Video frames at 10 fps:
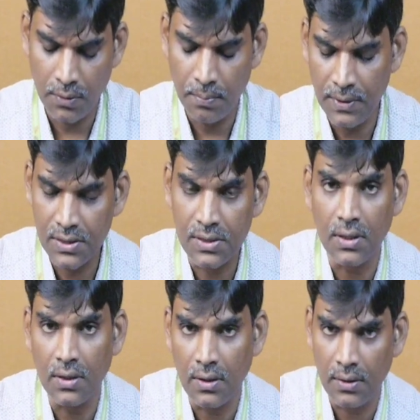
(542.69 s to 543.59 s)
Please
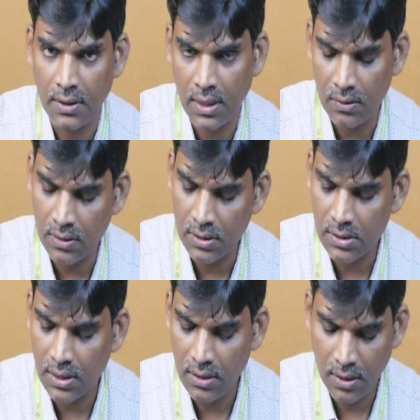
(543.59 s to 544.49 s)
try to
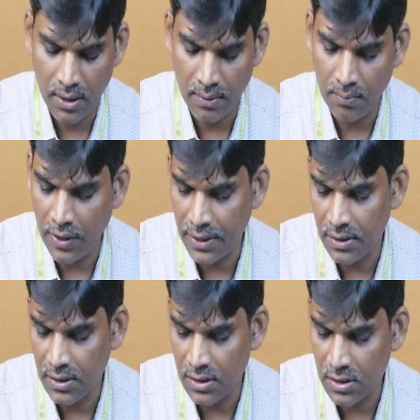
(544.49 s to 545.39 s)
understand, I have
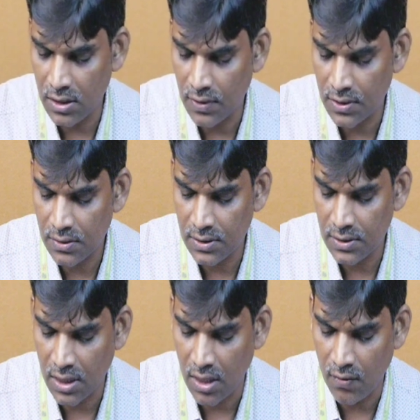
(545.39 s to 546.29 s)
written this equation,
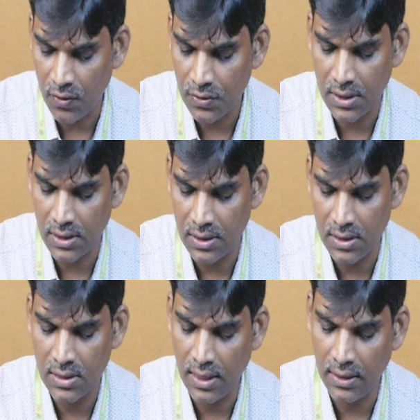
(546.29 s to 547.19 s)
just I have to send
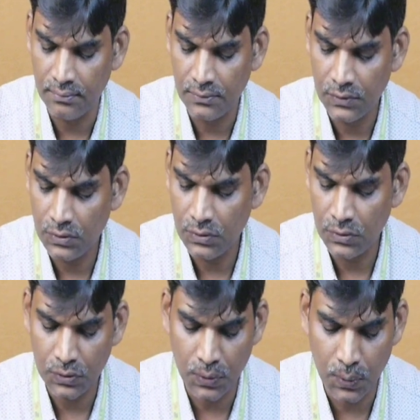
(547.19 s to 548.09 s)
this side.
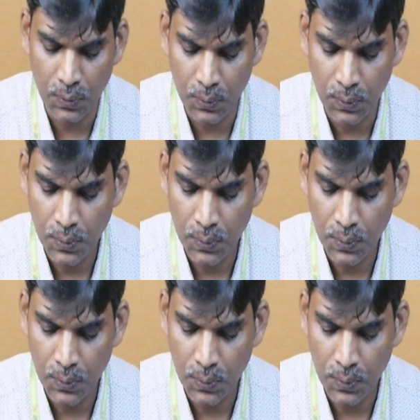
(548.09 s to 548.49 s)
So